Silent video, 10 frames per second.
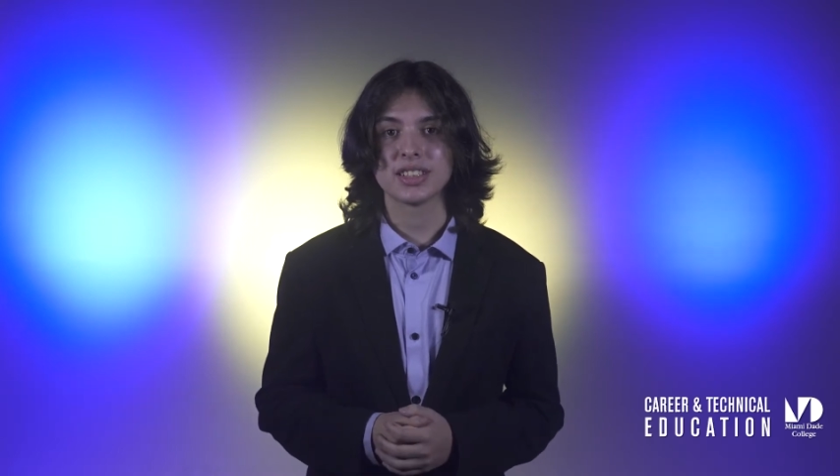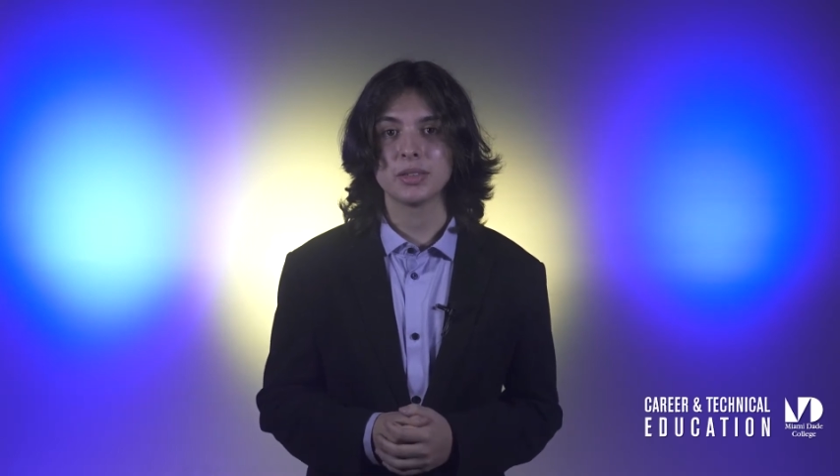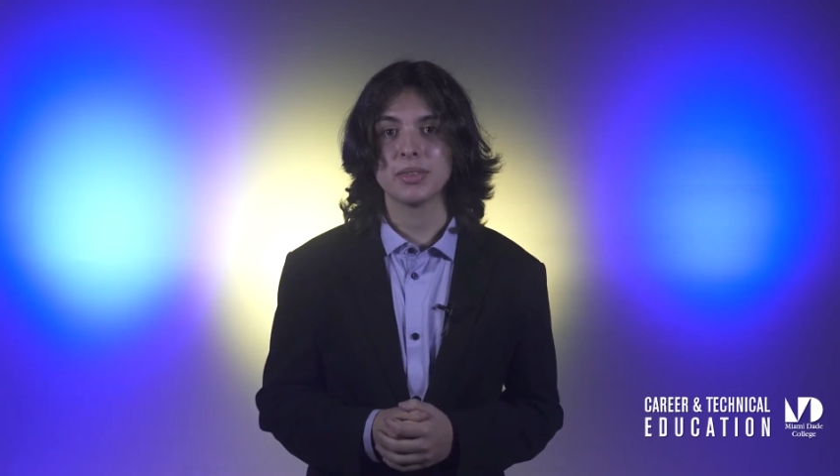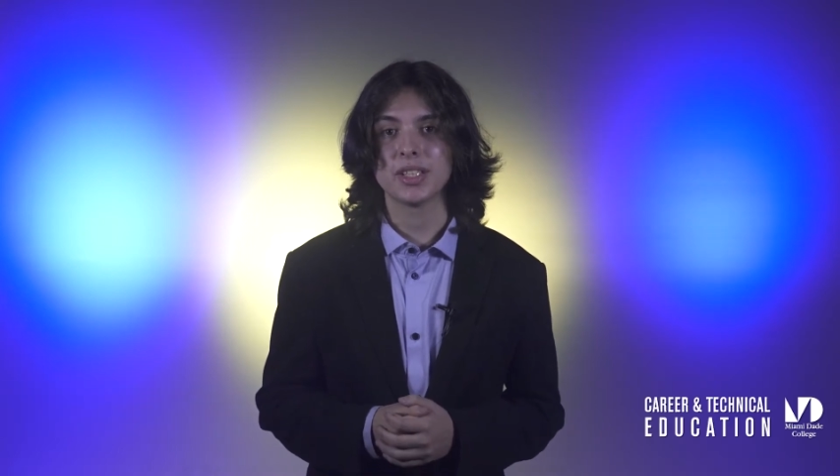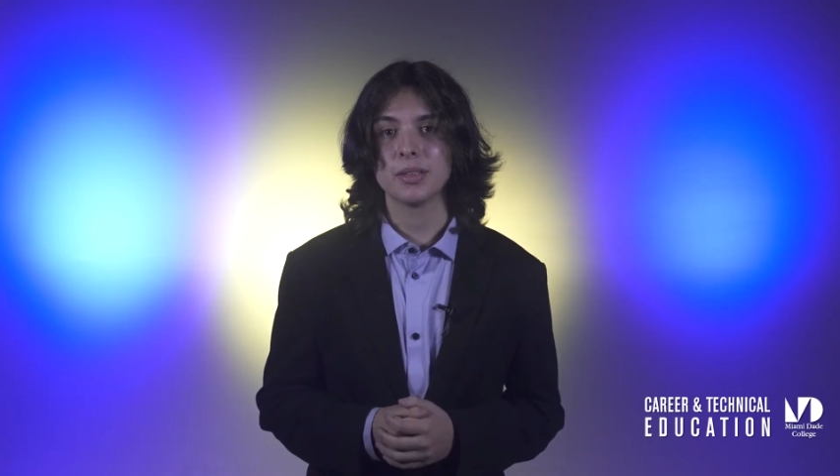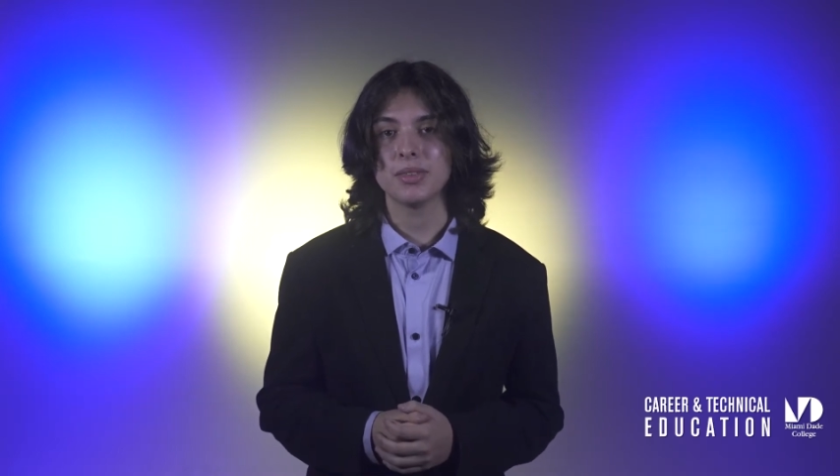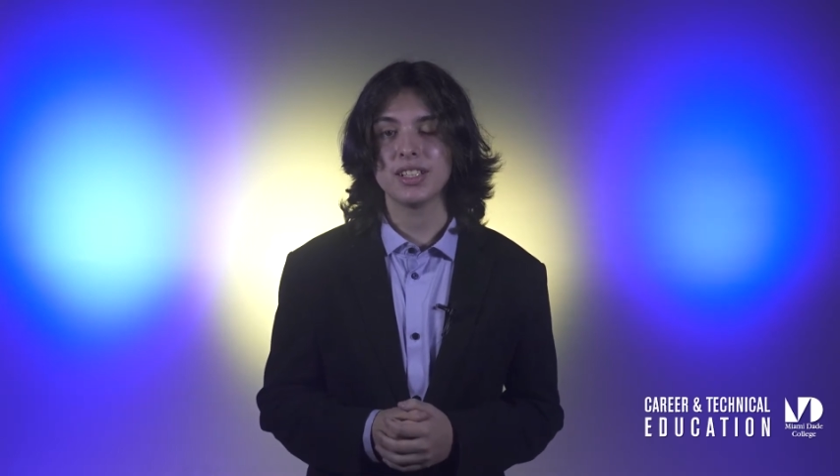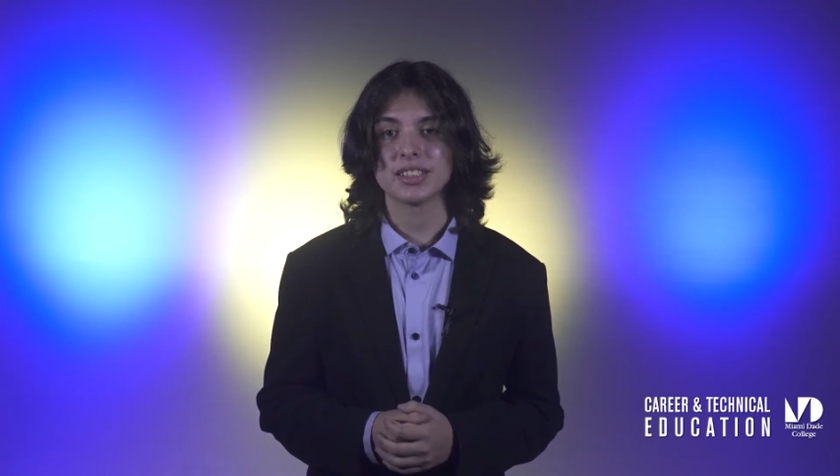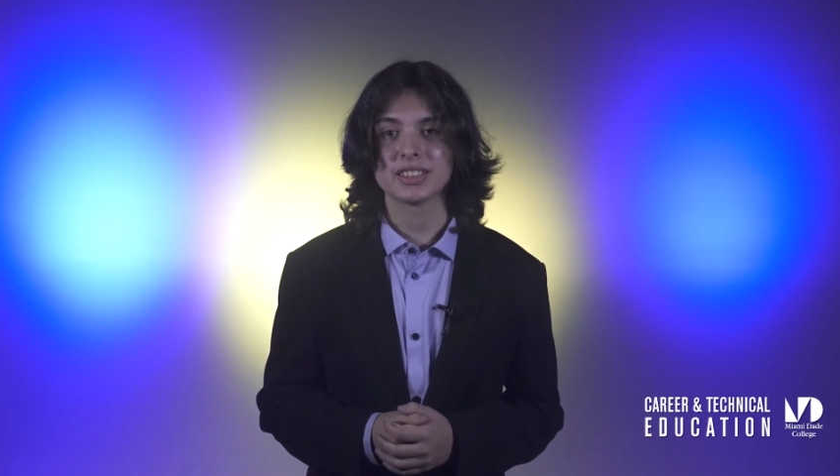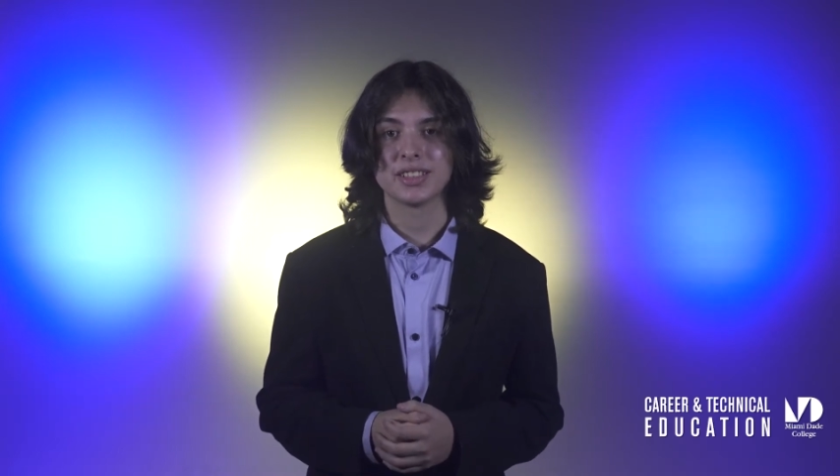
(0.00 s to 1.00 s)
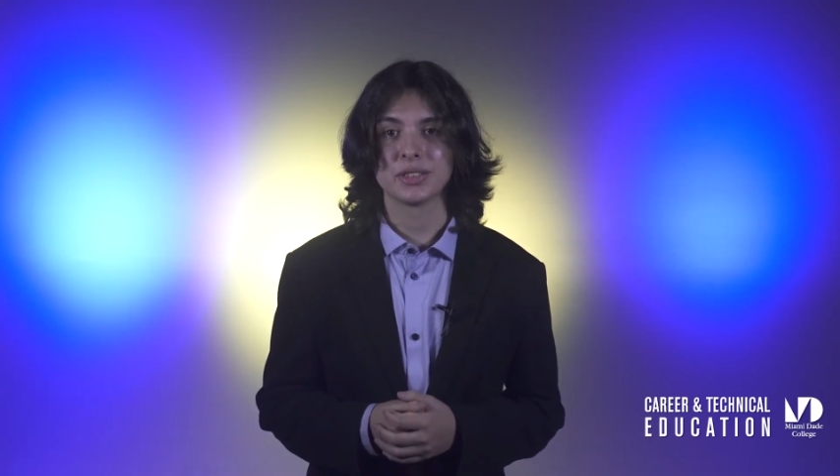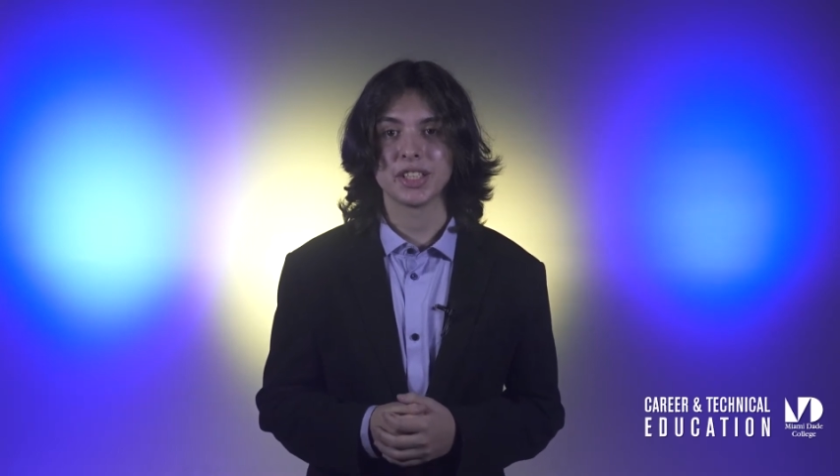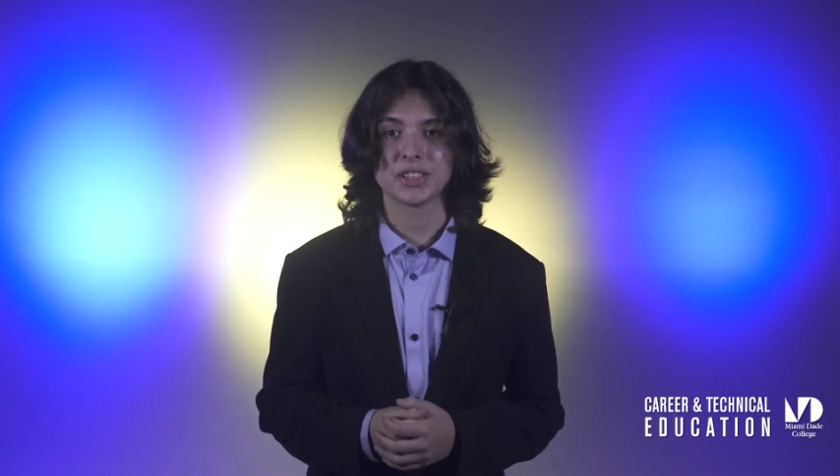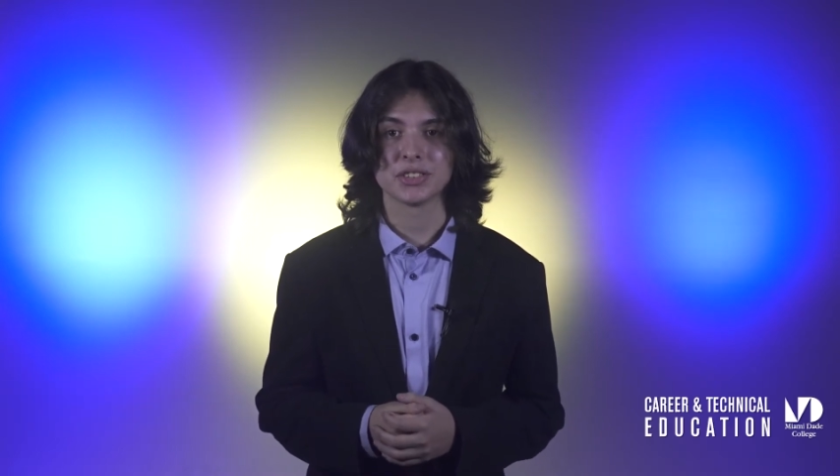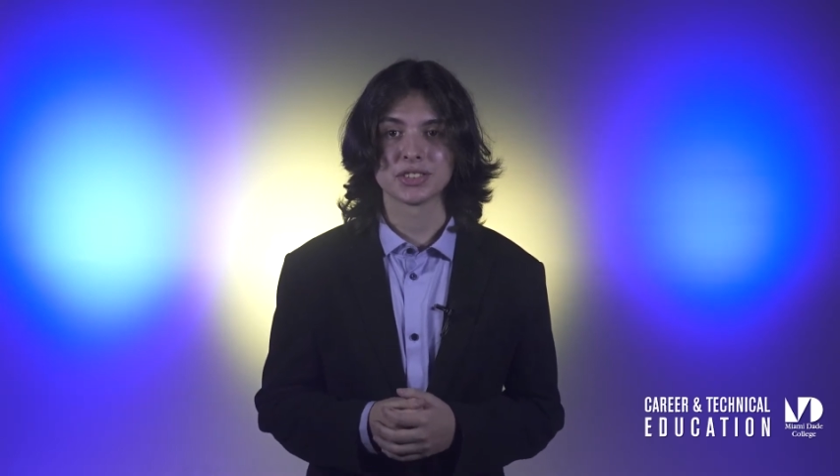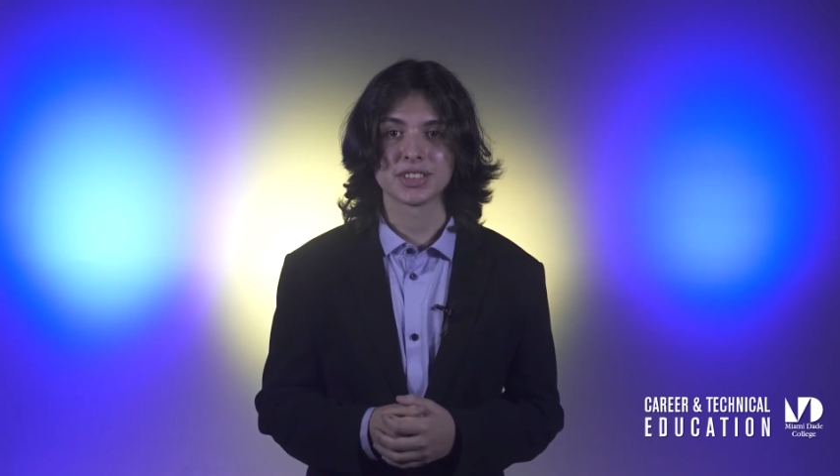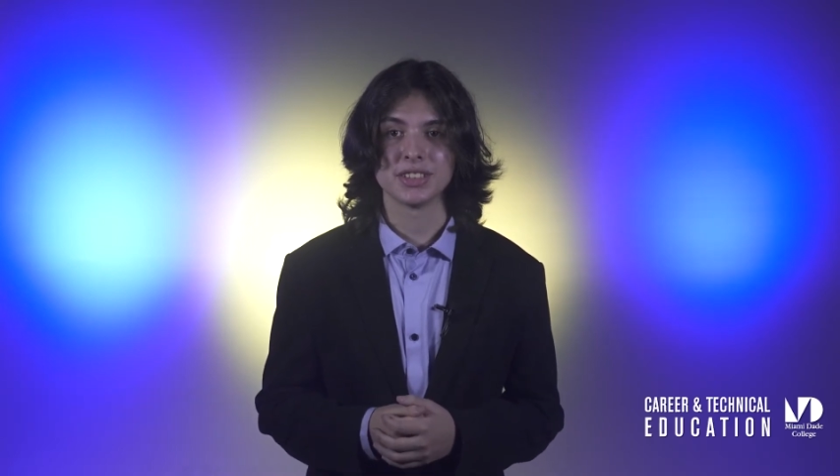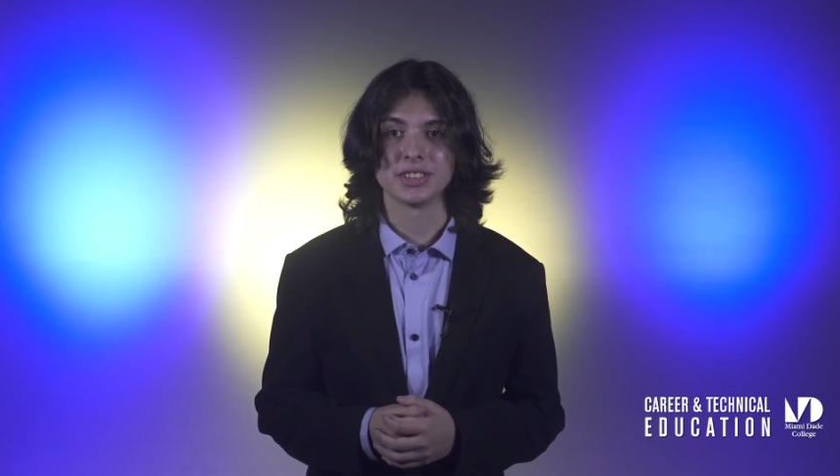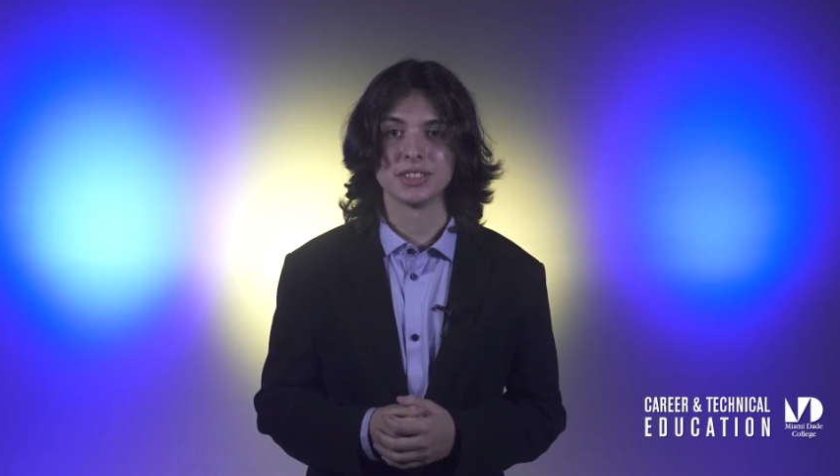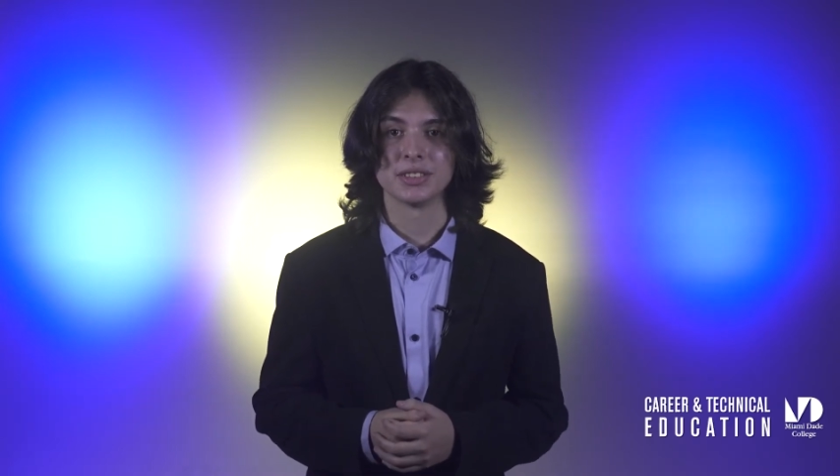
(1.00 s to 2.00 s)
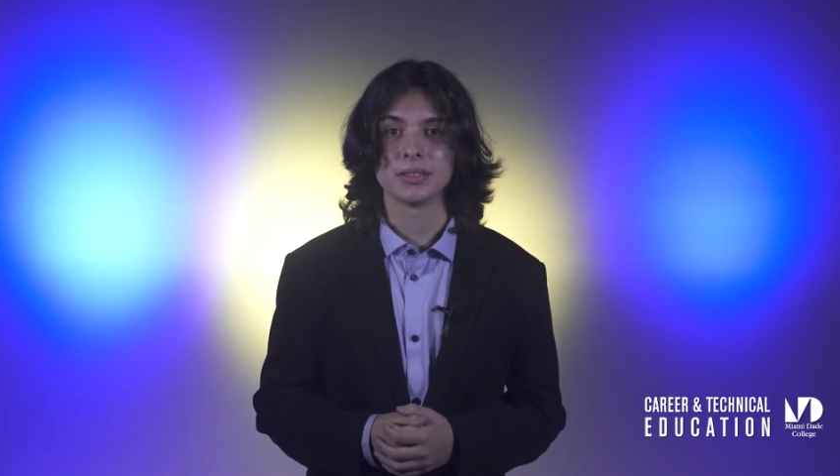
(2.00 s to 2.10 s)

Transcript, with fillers: the Miami Lakes Educational Center.